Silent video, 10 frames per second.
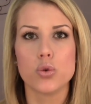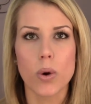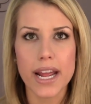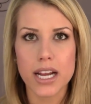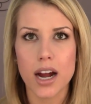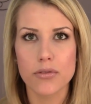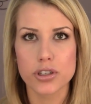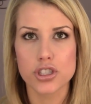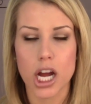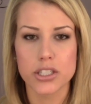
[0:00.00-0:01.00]
great
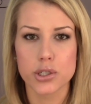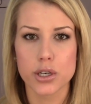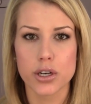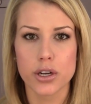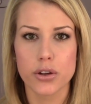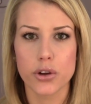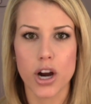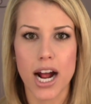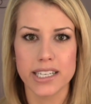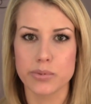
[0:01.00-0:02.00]
coverage under
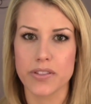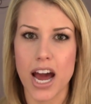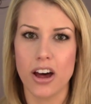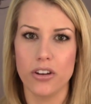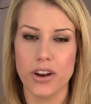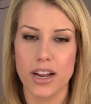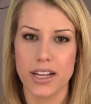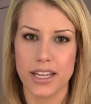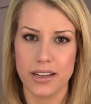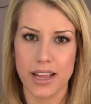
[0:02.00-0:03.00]
your eyes
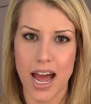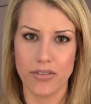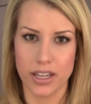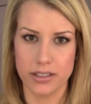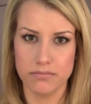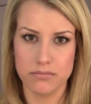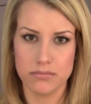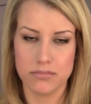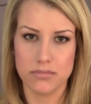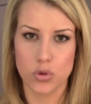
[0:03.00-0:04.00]
without having
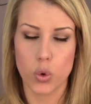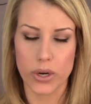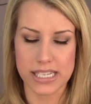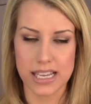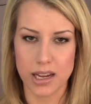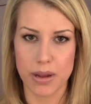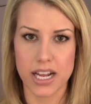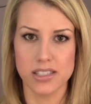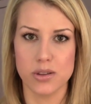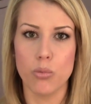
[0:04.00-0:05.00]
creasing,
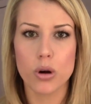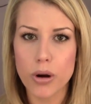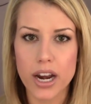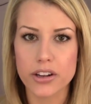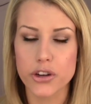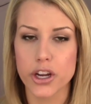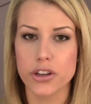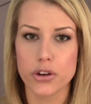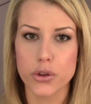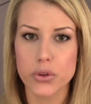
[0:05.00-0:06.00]
because the more product you're,
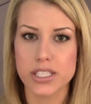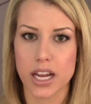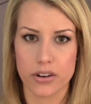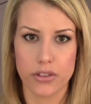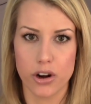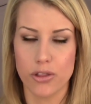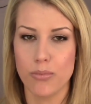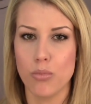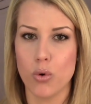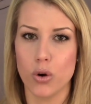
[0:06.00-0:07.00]
you're using under there,
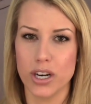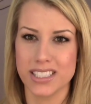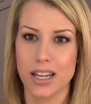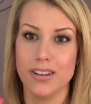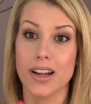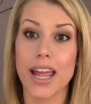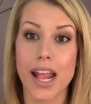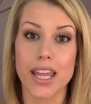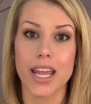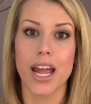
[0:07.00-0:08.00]
the more it's gonna look
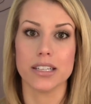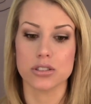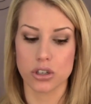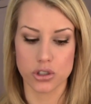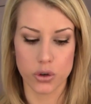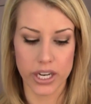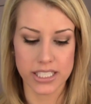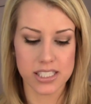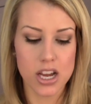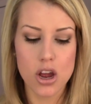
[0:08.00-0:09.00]
cakey and start to
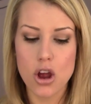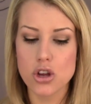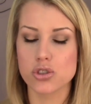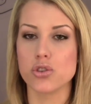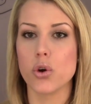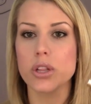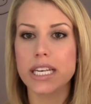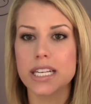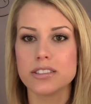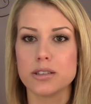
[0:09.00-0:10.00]
crease. So you
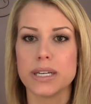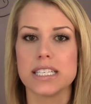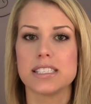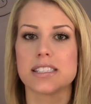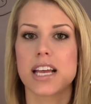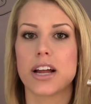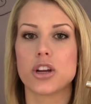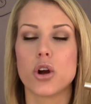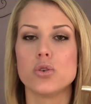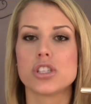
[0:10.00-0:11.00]
only need a little bit of this.
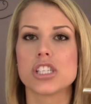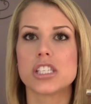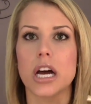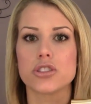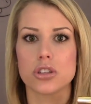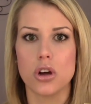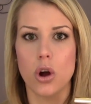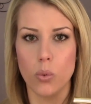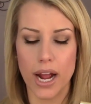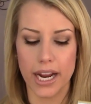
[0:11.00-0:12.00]
It goes such a
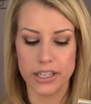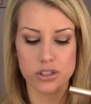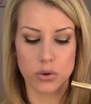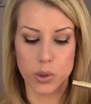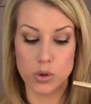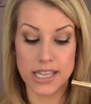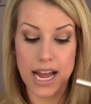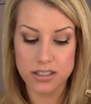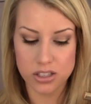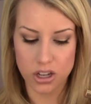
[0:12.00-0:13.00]
long way, so it will
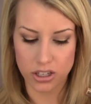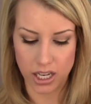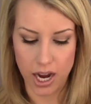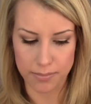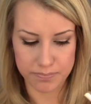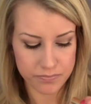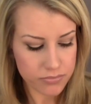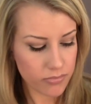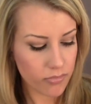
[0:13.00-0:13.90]
last a long time.